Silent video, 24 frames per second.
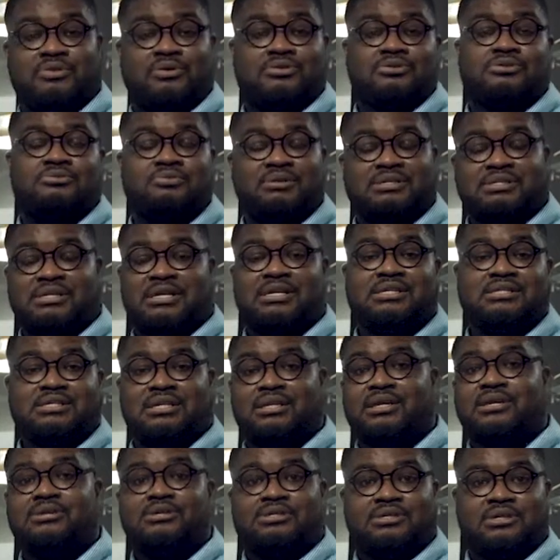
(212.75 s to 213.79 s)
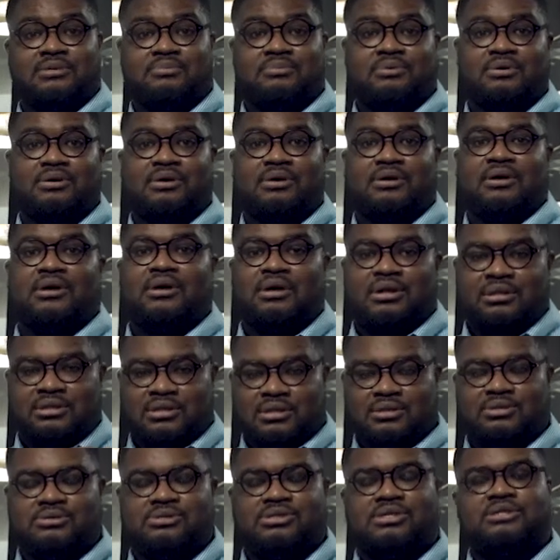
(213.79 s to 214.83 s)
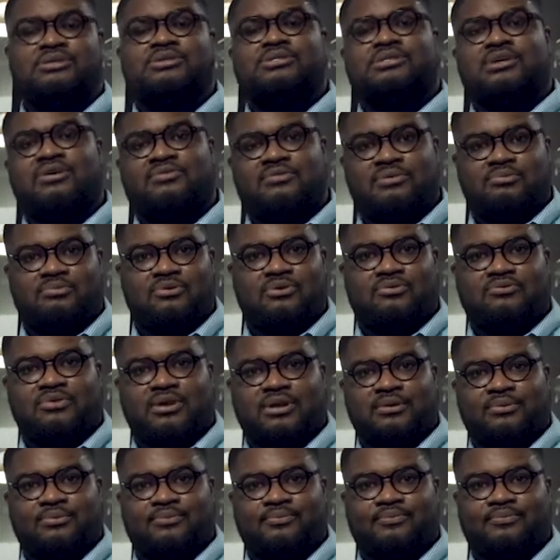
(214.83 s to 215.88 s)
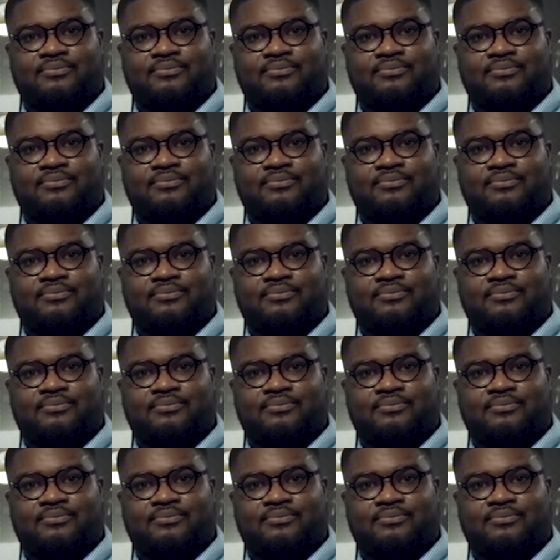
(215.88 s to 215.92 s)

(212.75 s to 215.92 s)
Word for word: those three tenets of leadership, then you see yourself improving.